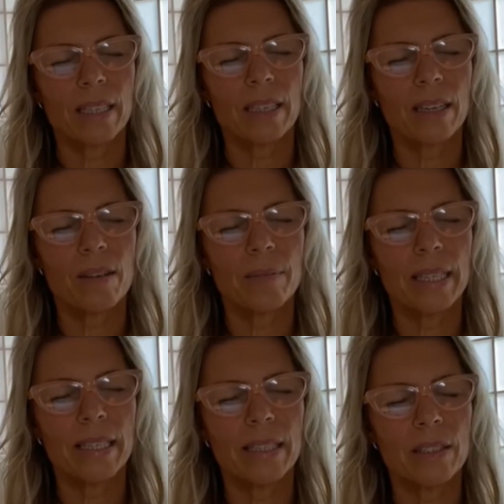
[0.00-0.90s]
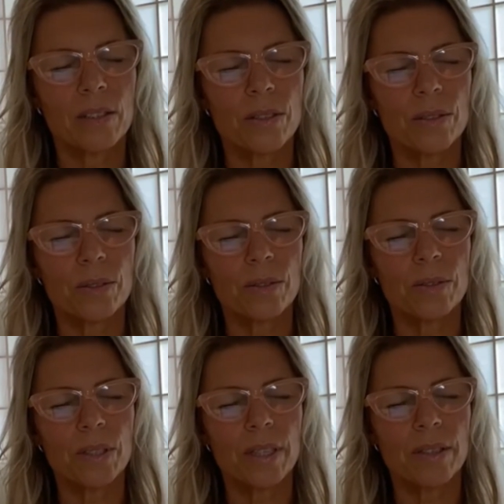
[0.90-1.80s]
Can come into
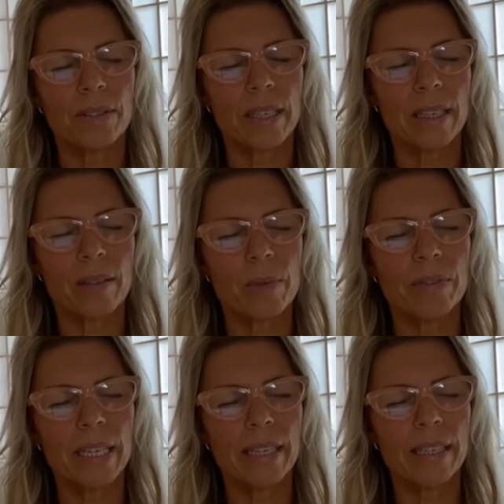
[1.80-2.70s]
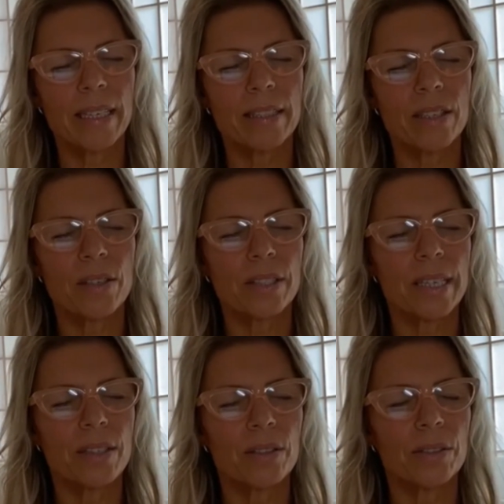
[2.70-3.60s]
your governing meridian, into your
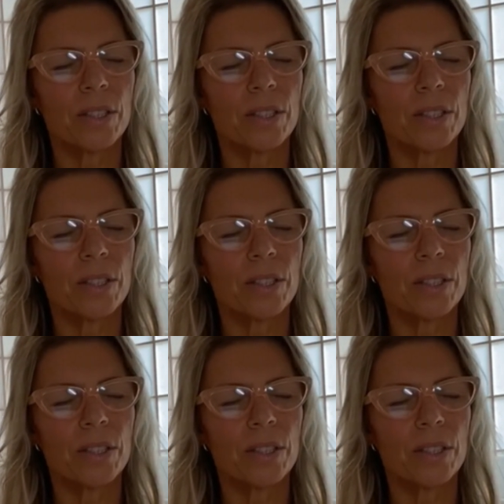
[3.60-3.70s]
central